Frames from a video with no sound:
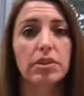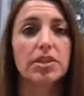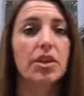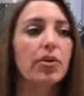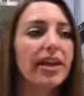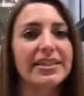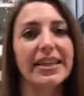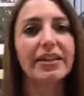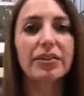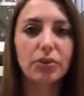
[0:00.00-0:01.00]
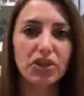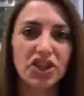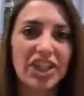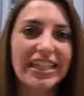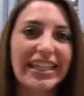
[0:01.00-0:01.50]
So it's like a little
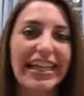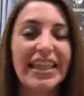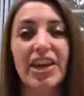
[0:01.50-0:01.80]
cheat in